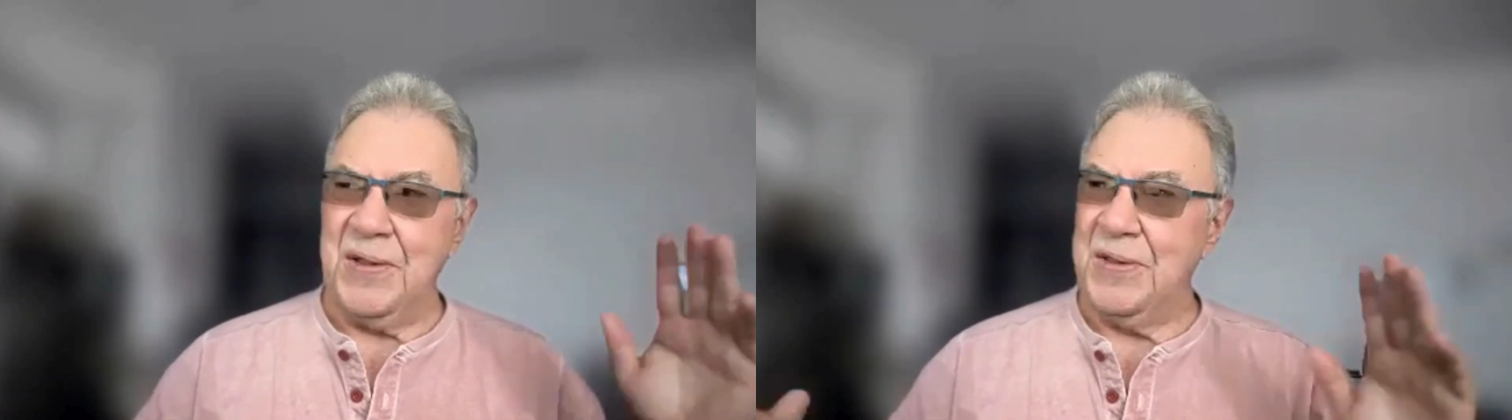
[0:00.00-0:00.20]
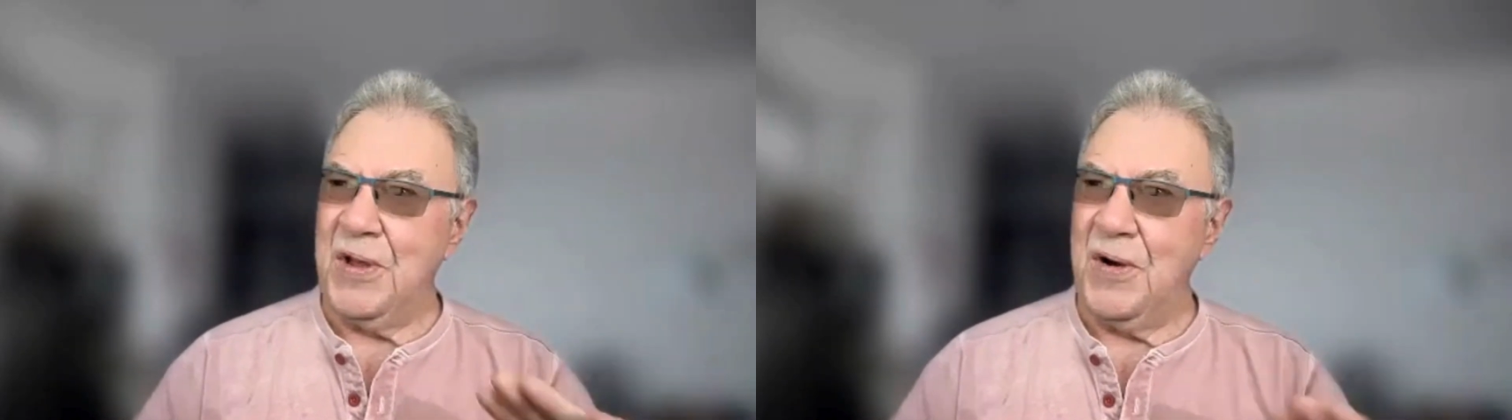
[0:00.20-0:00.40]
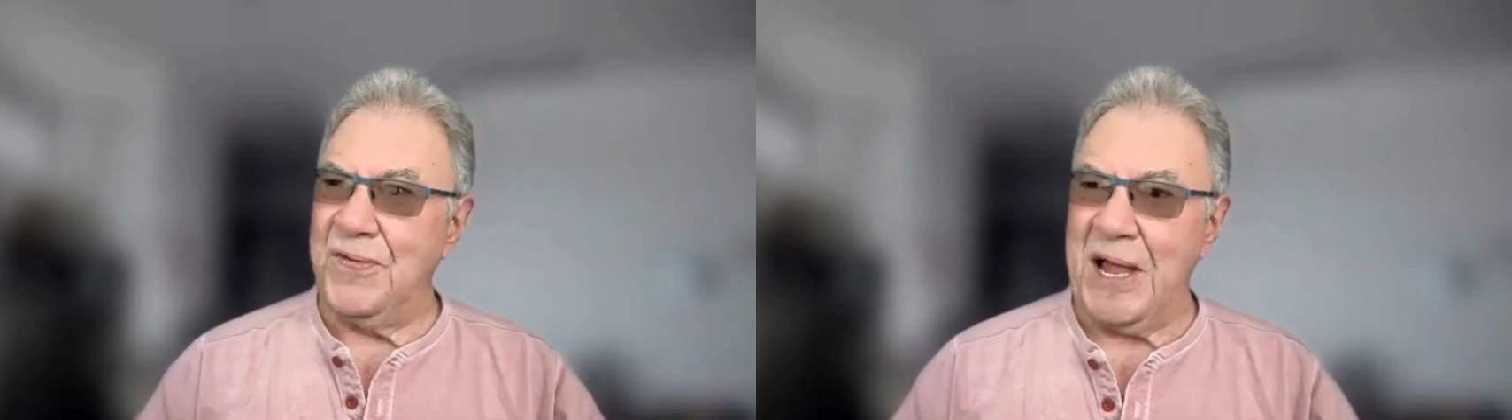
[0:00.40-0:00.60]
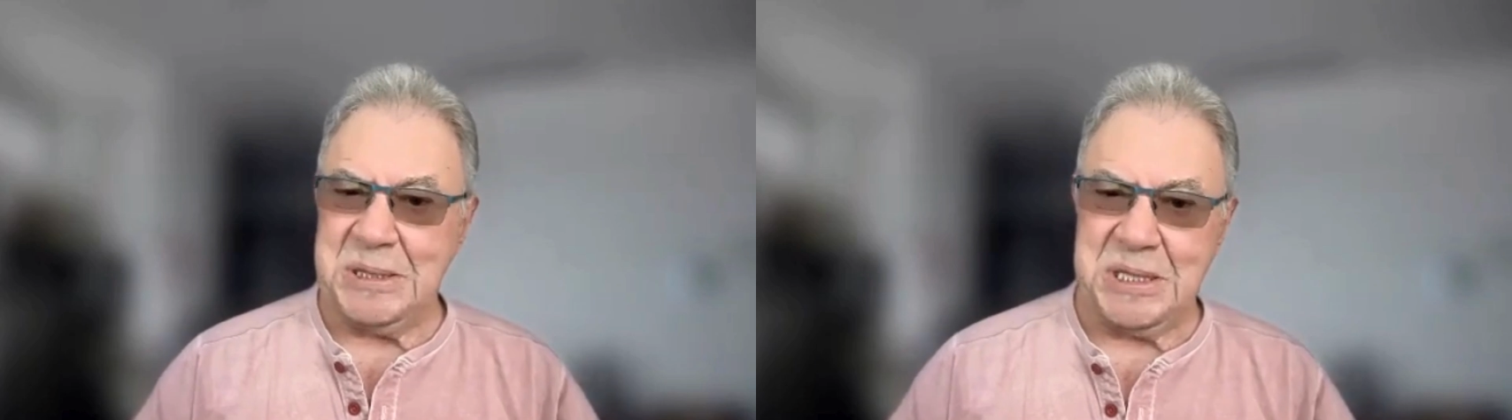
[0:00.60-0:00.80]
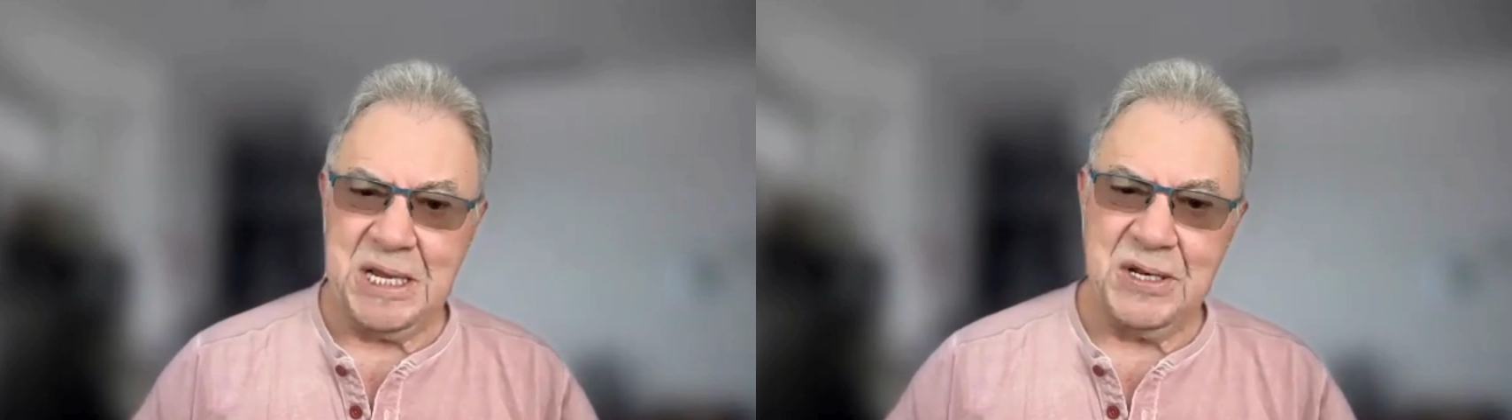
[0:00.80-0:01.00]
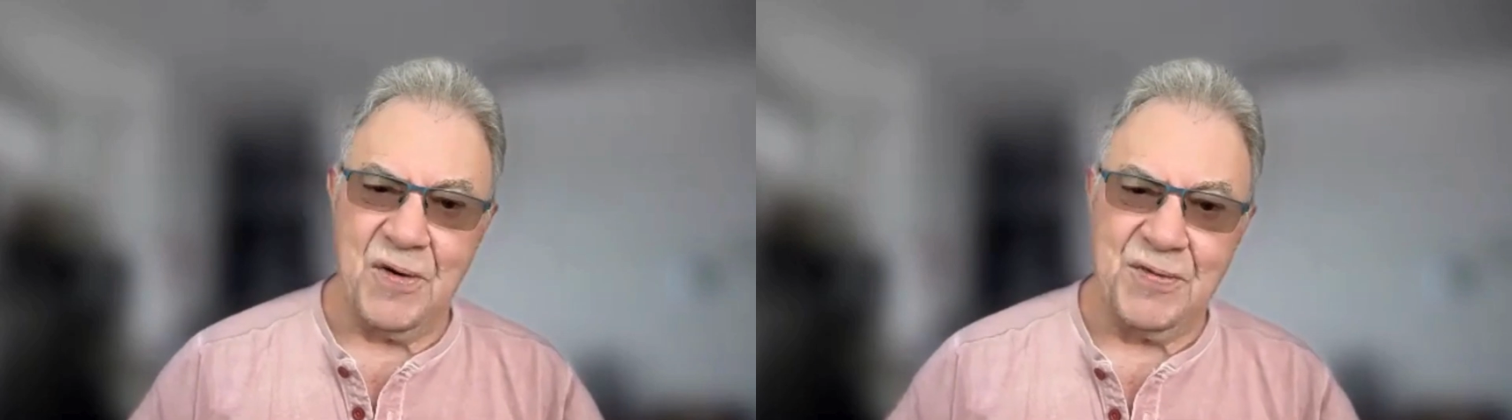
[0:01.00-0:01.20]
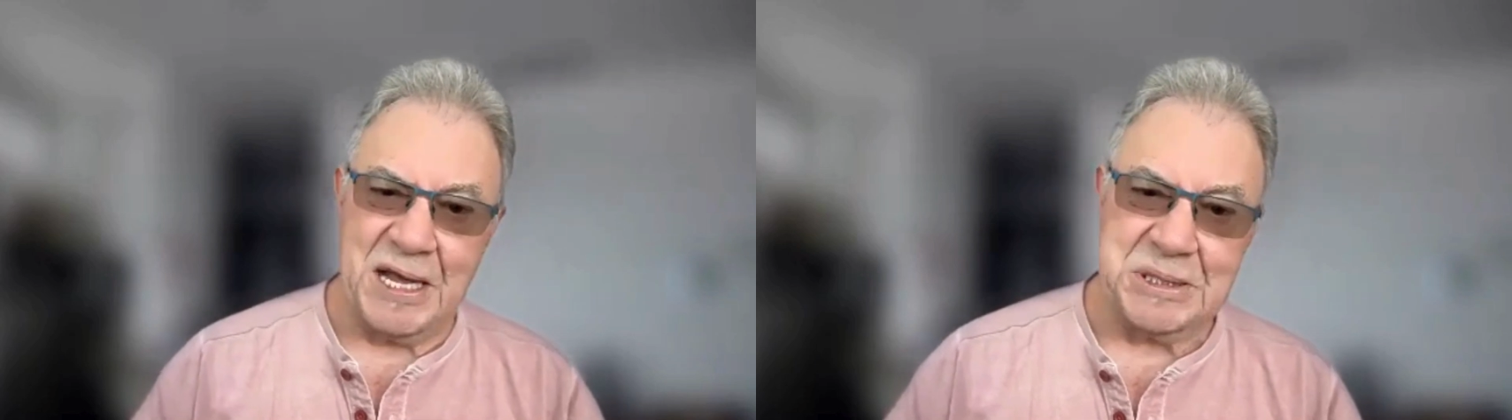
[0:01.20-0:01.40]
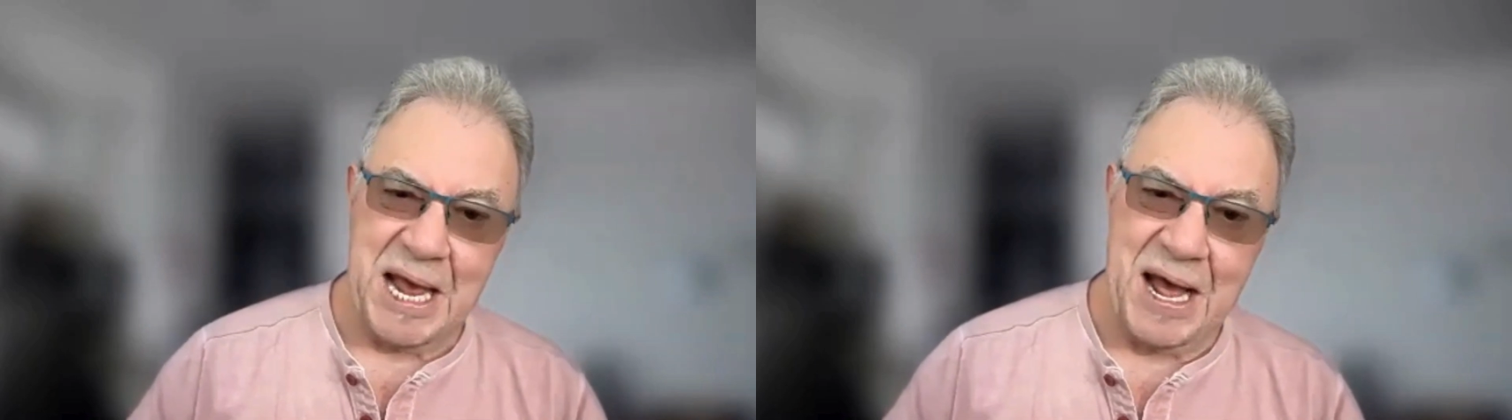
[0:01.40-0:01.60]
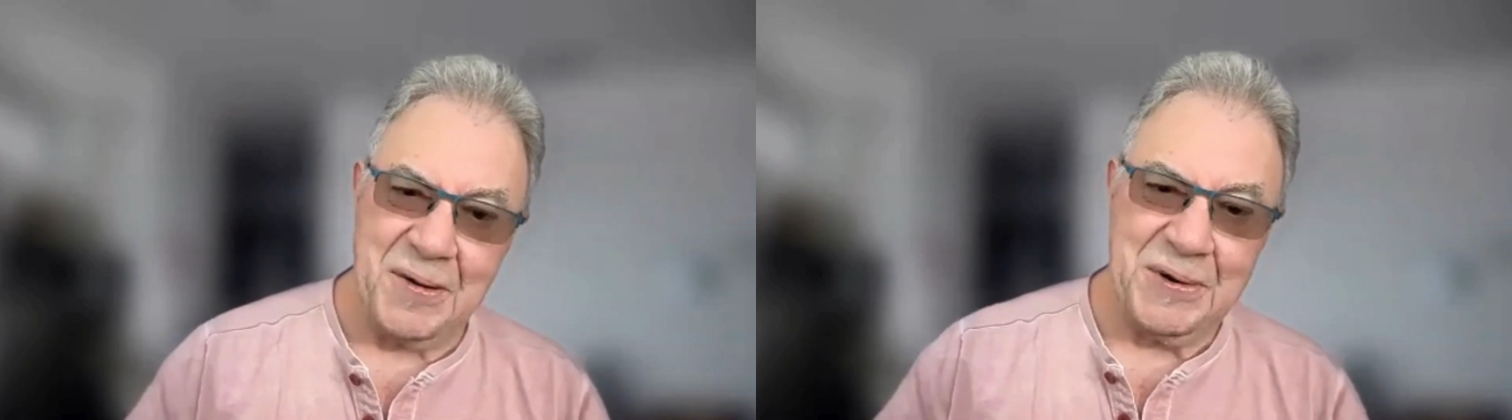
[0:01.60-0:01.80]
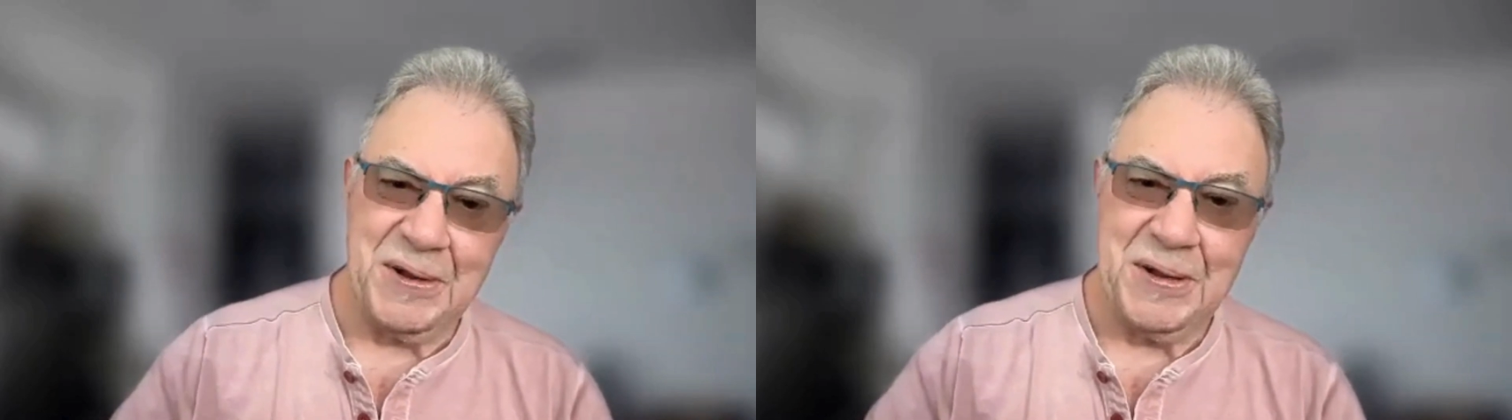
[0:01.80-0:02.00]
No flights in, no flights out.